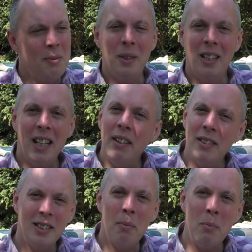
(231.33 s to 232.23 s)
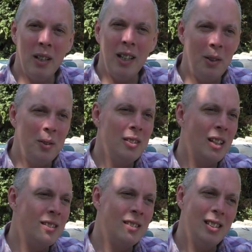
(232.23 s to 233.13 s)
But here is somebody who
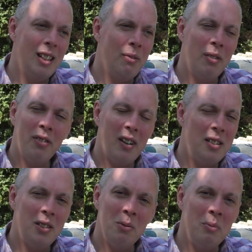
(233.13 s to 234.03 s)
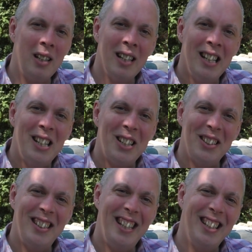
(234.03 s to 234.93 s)
says, It refreshes me
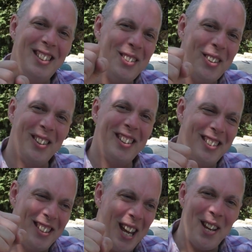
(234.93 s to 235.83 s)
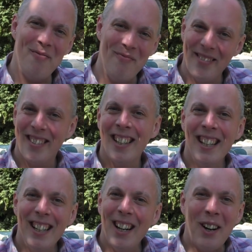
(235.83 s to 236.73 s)
because he is not ashamed
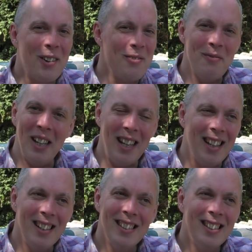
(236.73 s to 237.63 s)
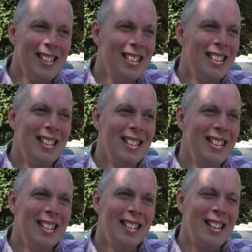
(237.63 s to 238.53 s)
of me
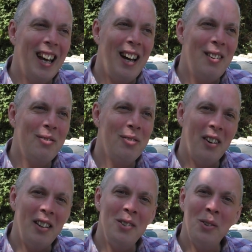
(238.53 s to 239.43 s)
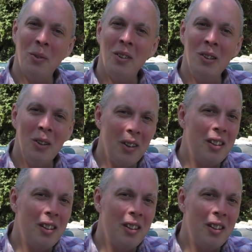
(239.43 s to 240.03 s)
to have friends who are not